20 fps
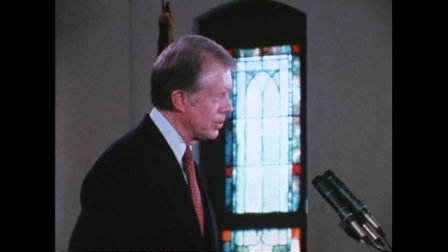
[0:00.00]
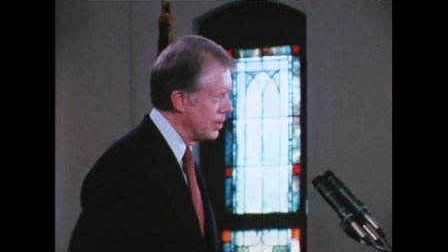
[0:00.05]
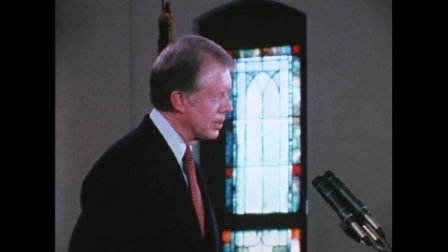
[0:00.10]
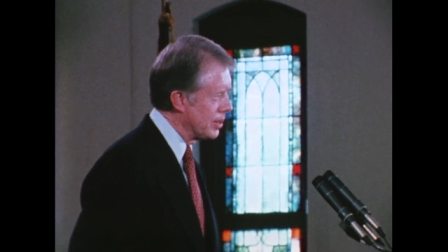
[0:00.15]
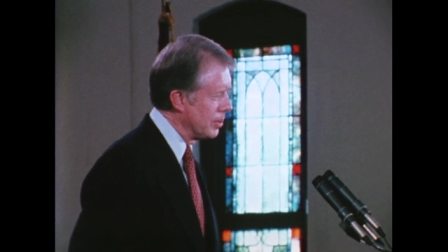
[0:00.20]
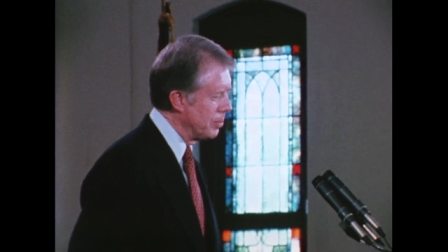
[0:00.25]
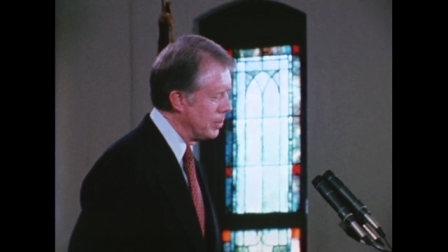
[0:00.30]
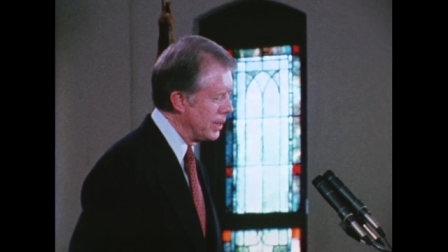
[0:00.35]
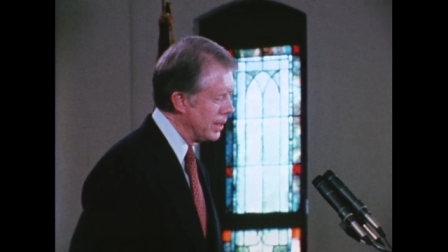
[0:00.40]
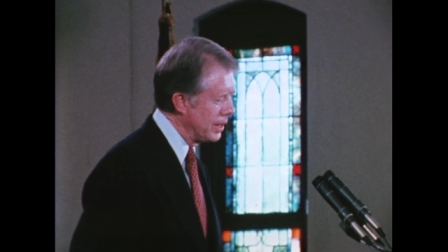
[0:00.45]
We
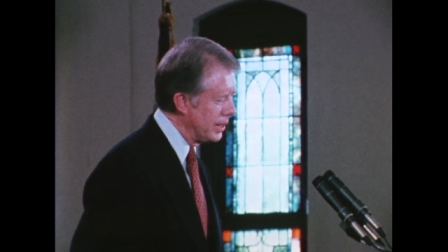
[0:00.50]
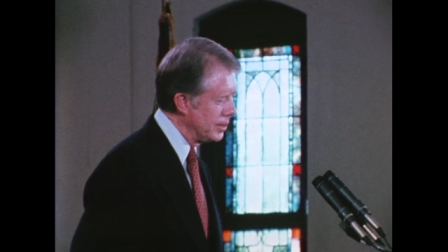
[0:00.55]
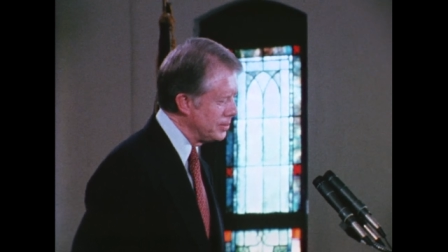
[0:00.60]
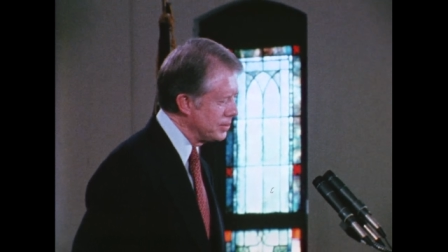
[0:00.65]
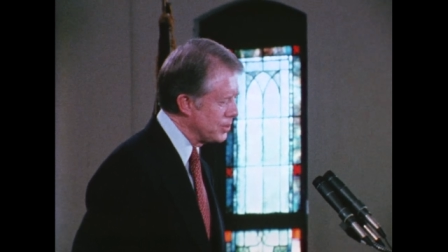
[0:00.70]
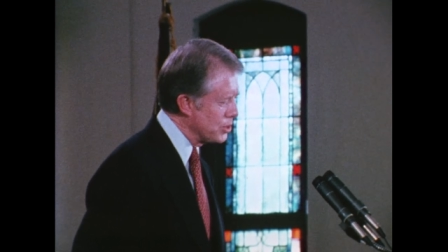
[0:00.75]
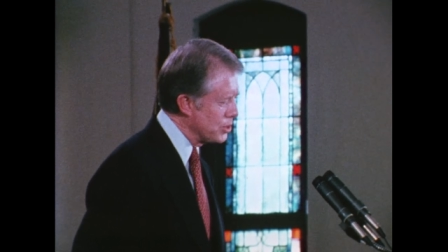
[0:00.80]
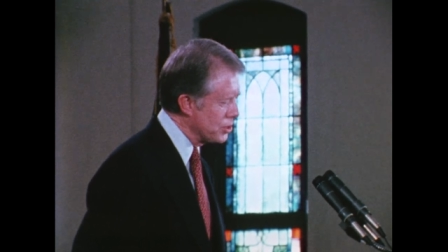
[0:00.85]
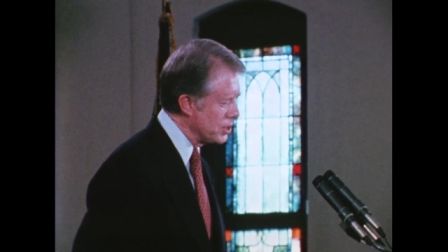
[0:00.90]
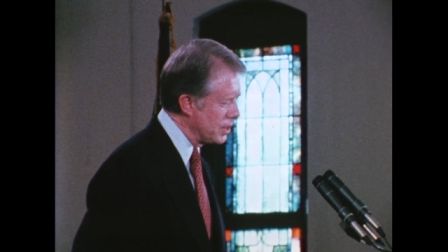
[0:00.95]
are
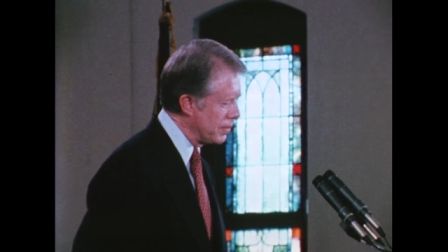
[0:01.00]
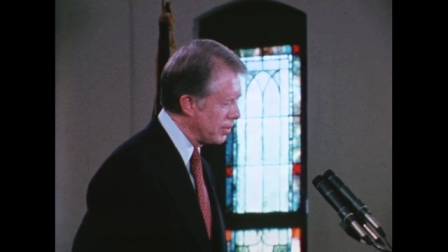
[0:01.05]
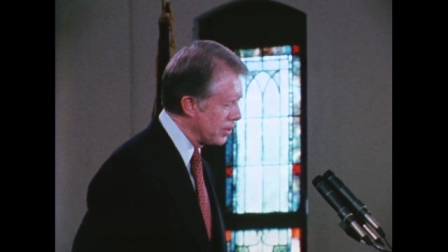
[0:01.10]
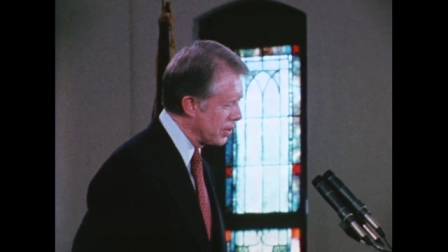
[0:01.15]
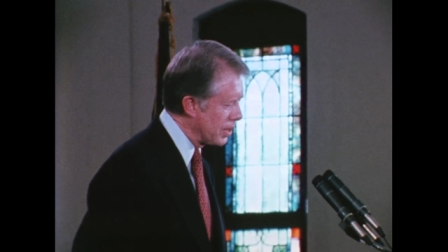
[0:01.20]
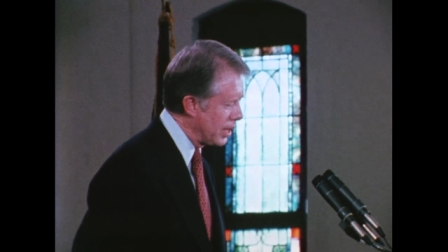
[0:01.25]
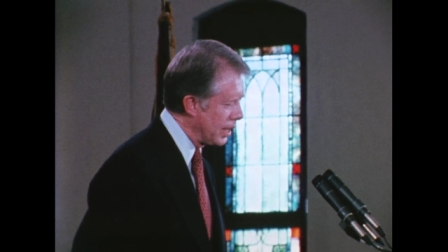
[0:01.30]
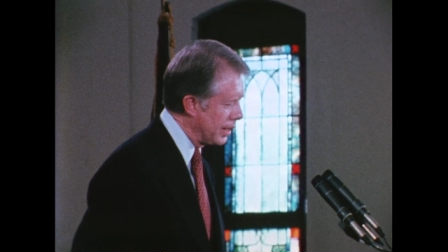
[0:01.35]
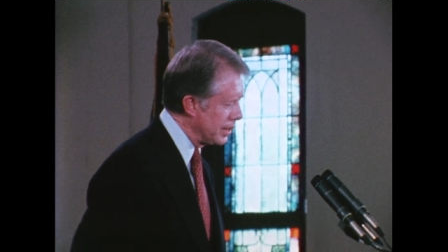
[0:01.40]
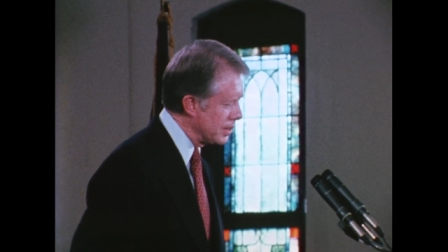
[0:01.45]
committed to
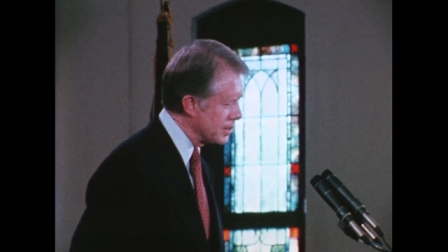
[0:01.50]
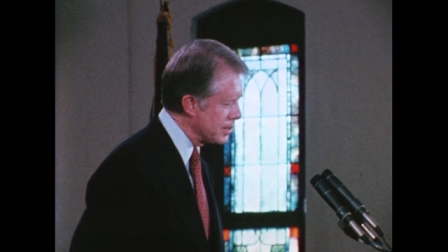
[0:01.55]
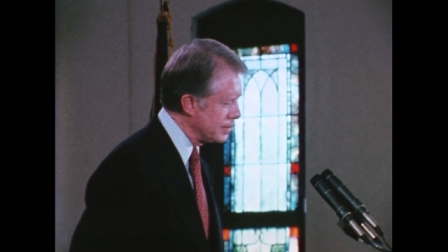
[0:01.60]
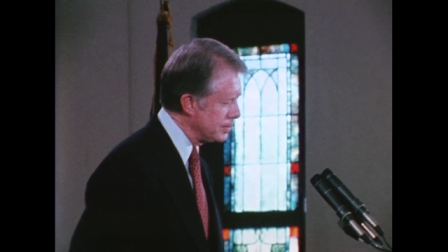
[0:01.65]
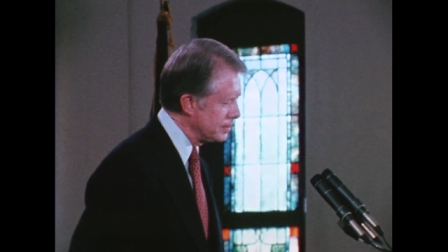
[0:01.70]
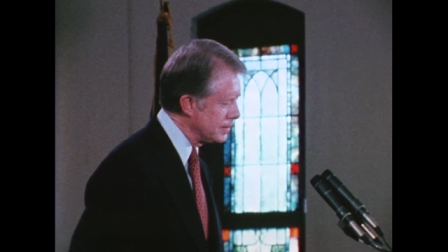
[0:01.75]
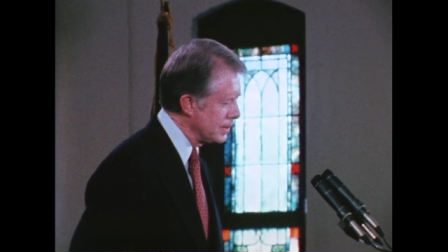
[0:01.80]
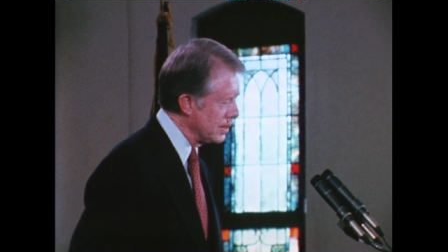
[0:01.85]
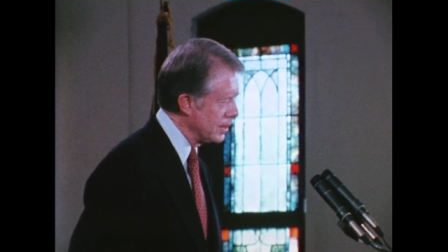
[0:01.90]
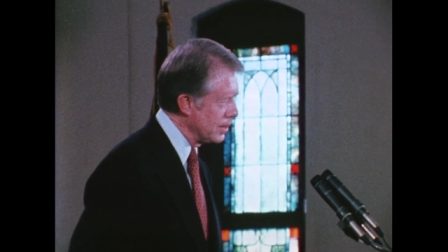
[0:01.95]
civil rights.
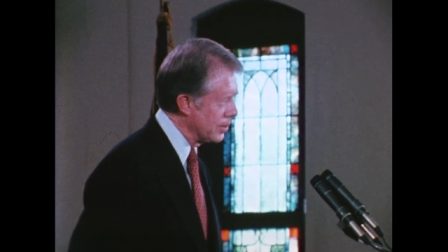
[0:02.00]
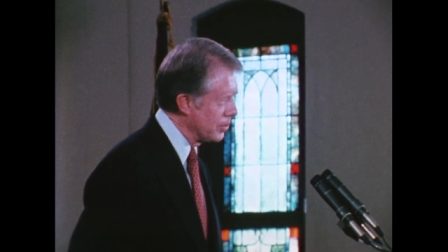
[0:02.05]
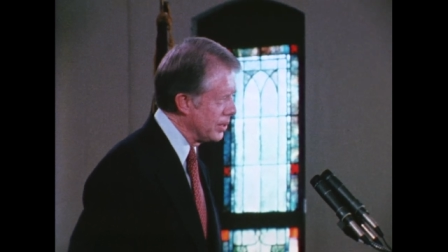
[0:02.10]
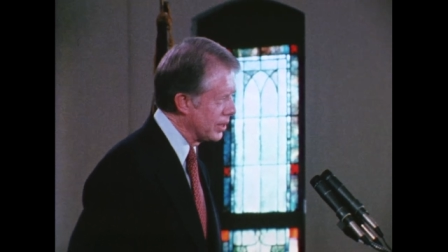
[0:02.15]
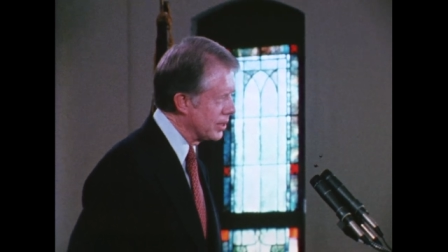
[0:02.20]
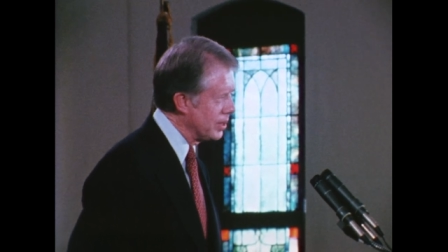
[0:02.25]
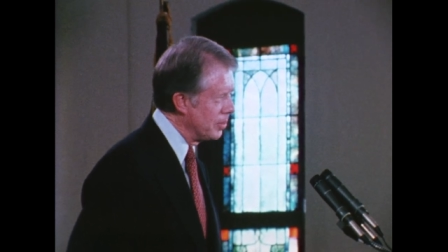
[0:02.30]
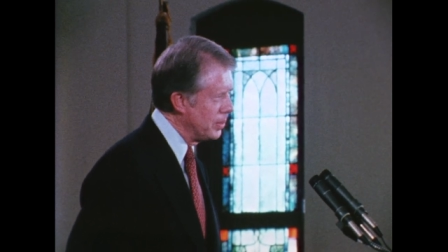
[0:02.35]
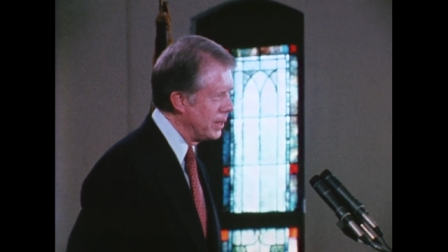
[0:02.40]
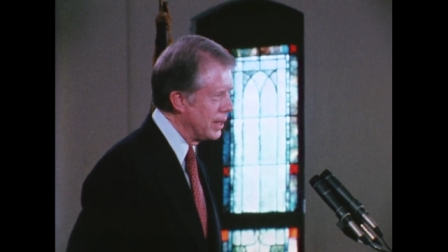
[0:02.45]

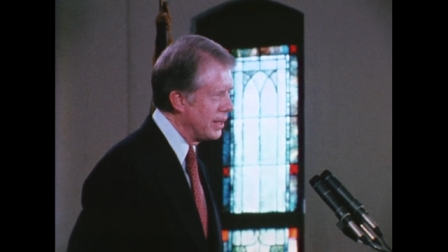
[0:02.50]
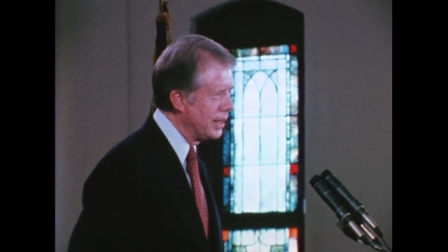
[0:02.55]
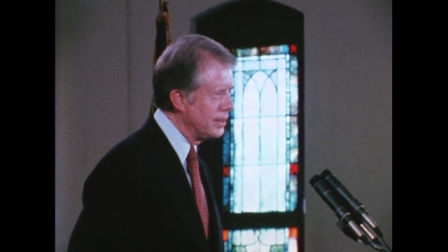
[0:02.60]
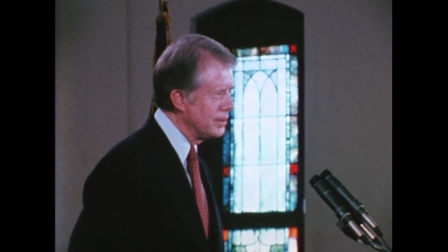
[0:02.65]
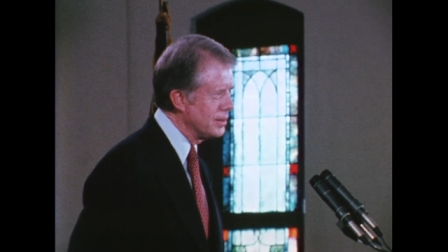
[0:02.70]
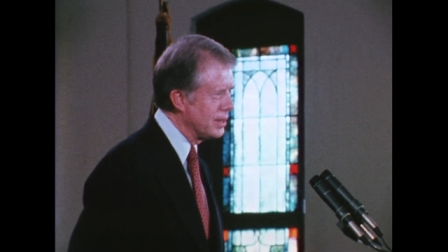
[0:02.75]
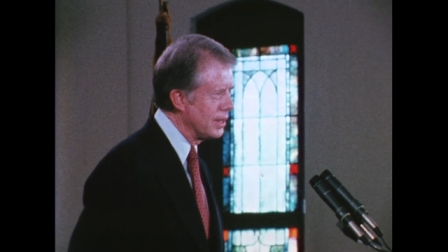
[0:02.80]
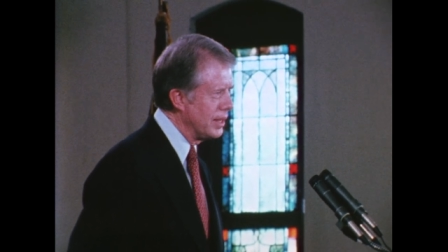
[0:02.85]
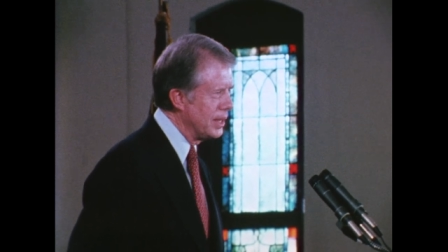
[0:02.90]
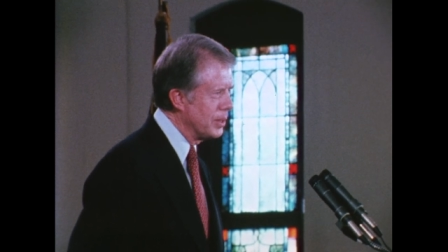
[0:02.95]
We are
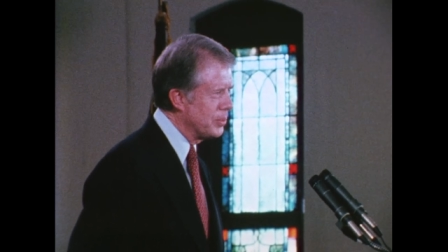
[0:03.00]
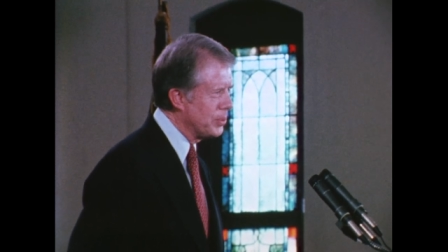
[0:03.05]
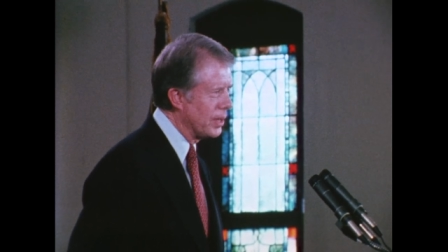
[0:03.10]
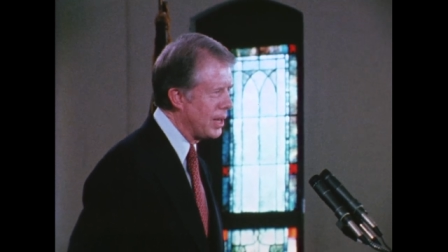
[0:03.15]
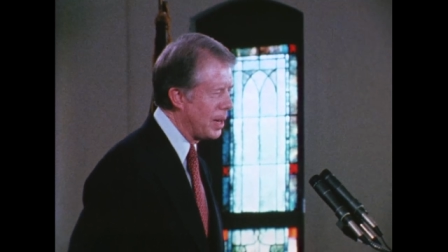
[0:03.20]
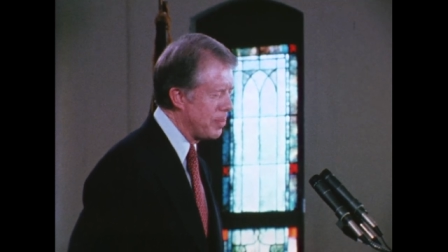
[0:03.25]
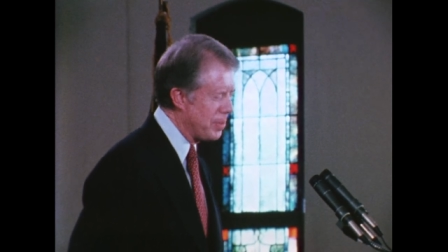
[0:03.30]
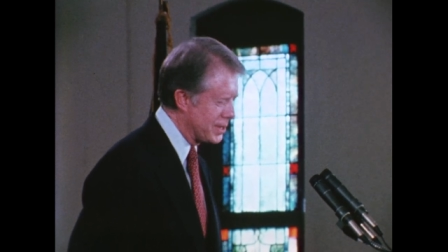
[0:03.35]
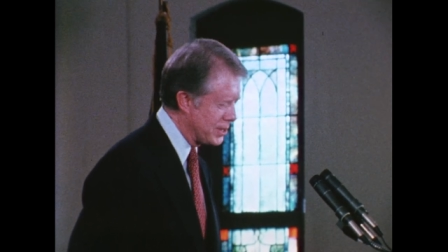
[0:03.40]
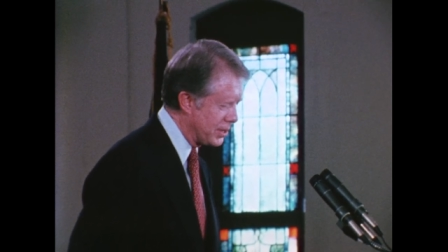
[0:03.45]
committed to
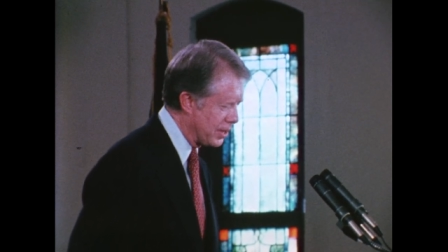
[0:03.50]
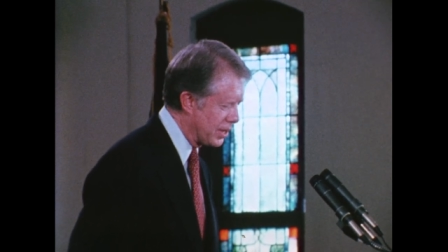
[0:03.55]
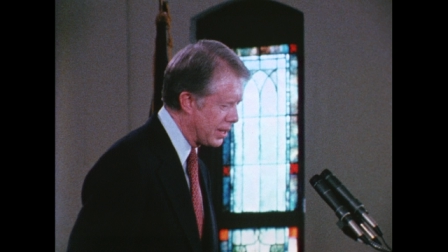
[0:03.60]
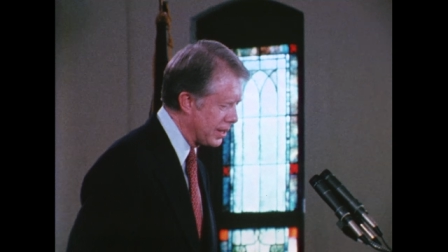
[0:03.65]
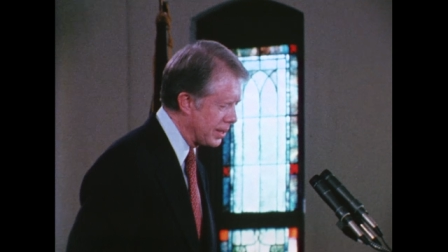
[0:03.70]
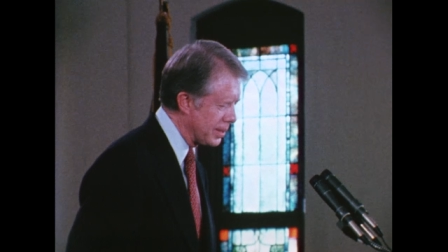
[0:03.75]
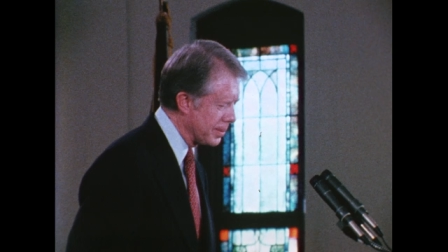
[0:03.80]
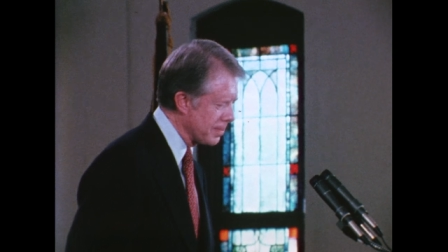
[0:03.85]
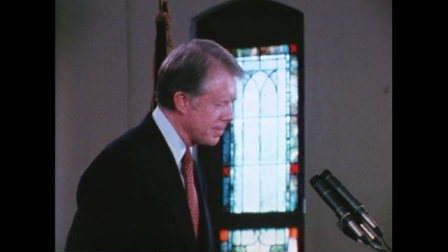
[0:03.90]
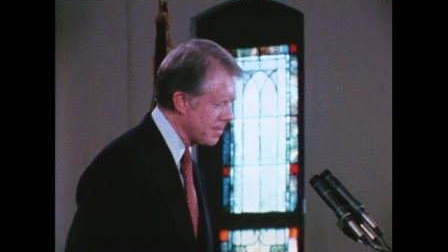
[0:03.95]
equal
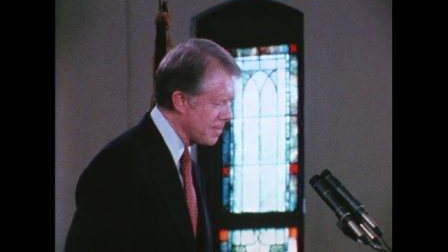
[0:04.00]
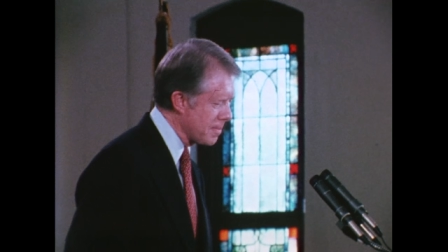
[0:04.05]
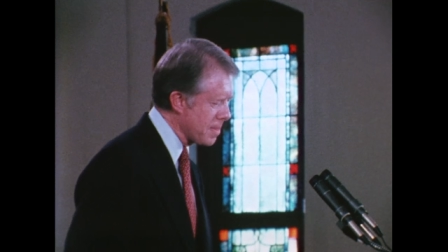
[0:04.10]
opportunity.